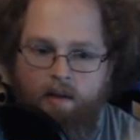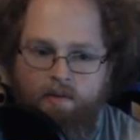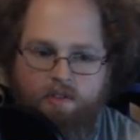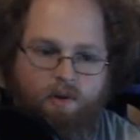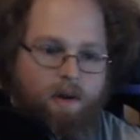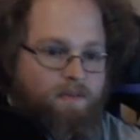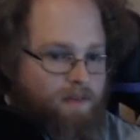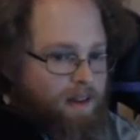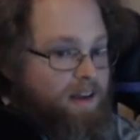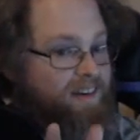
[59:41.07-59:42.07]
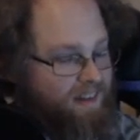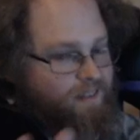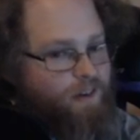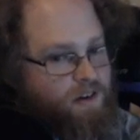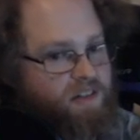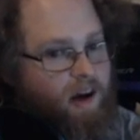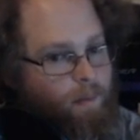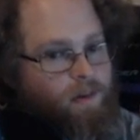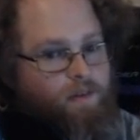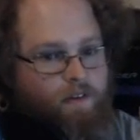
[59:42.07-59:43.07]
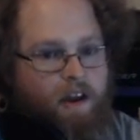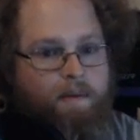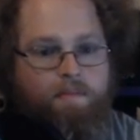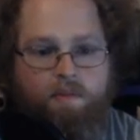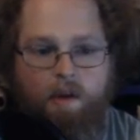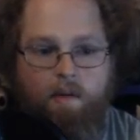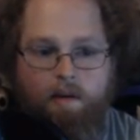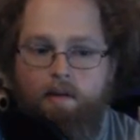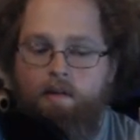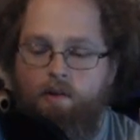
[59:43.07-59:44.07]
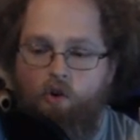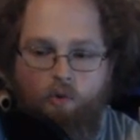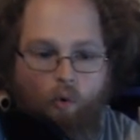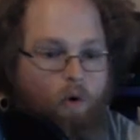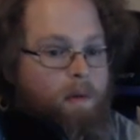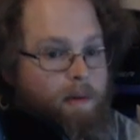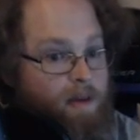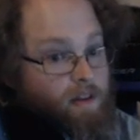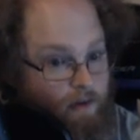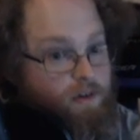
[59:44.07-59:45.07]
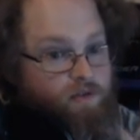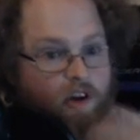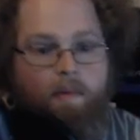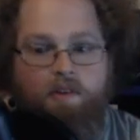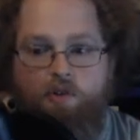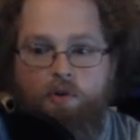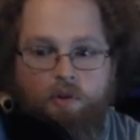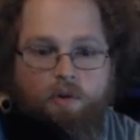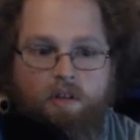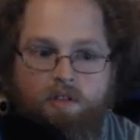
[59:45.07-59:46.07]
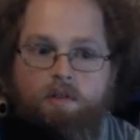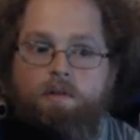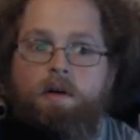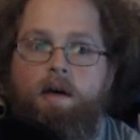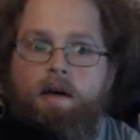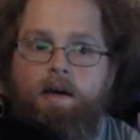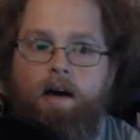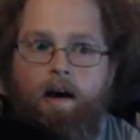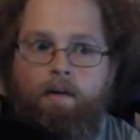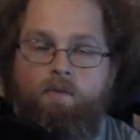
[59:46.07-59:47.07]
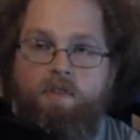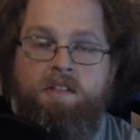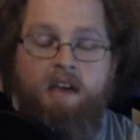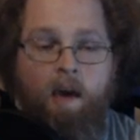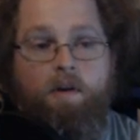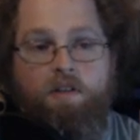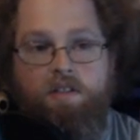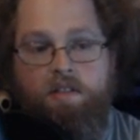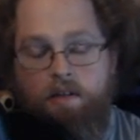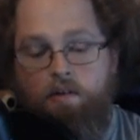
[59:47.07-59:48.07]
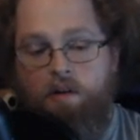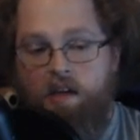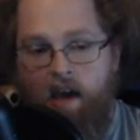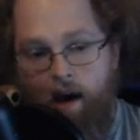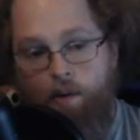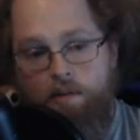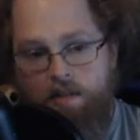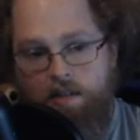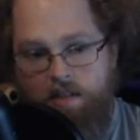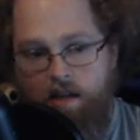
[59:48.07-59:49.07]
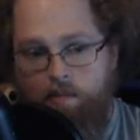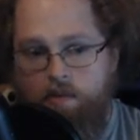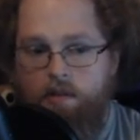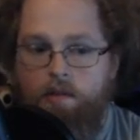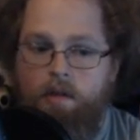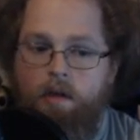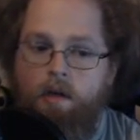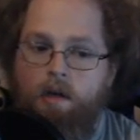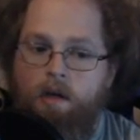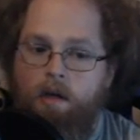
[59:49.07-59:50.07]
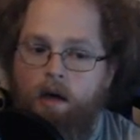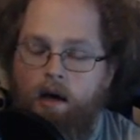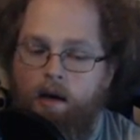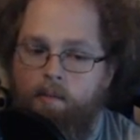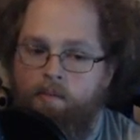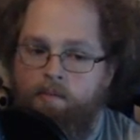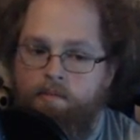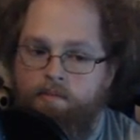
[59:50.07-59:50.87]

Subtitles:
So I feel like the first couple of frames, maybe, or maybe the first frame as you're alluding to, The damage still counts, it seems. Thank